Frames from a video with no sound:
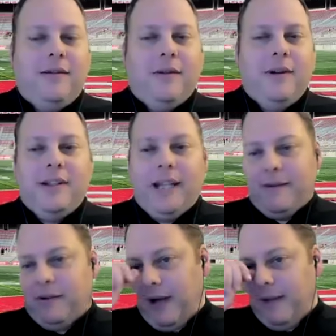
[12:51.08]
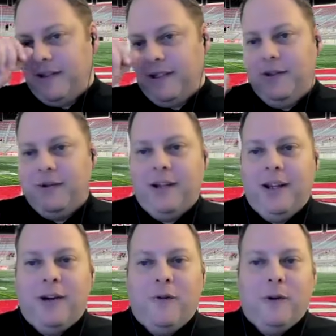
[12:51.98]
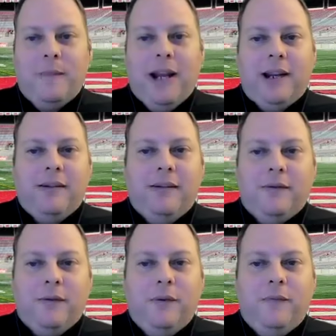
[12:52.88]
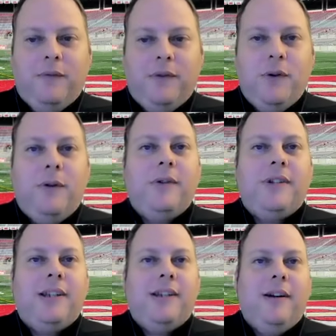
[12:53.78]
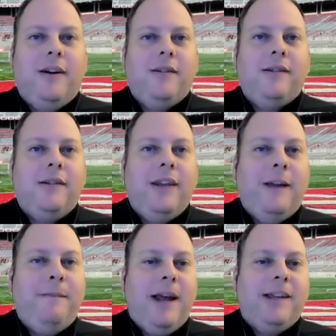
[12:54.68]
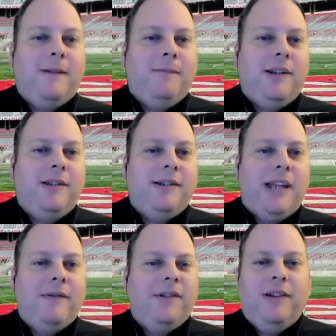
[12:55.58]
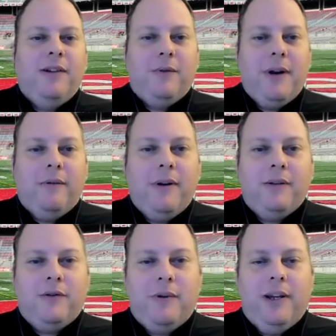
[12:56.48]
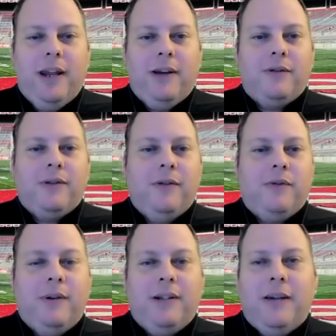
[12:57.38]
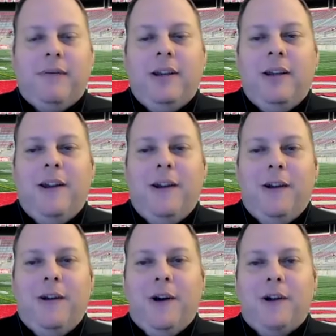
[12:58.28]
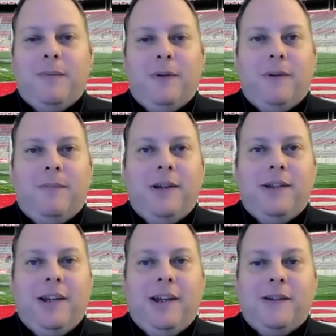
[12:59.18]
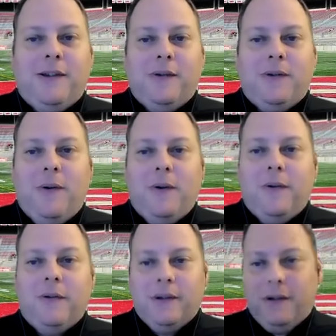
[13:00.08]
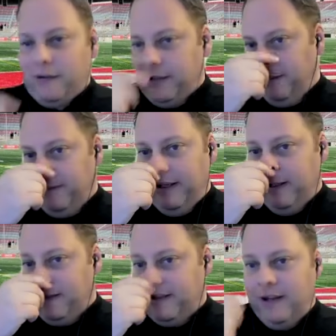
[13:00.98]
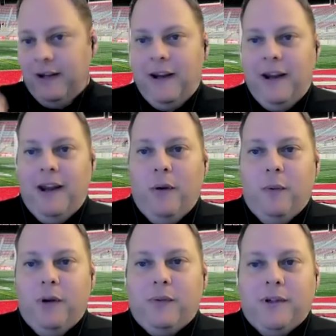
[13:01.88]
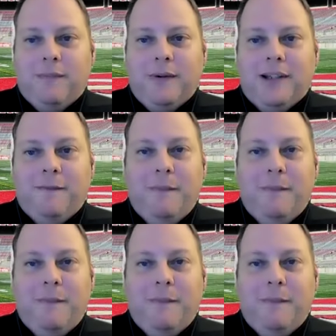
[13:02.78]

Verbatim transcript: Dorian Thompson Robinson, UCLA quarterback, threw 260 yards, nine pass completions, averaging you know right around 28 or so, 27 yards per completion against those corners and those DBs, which was impressive.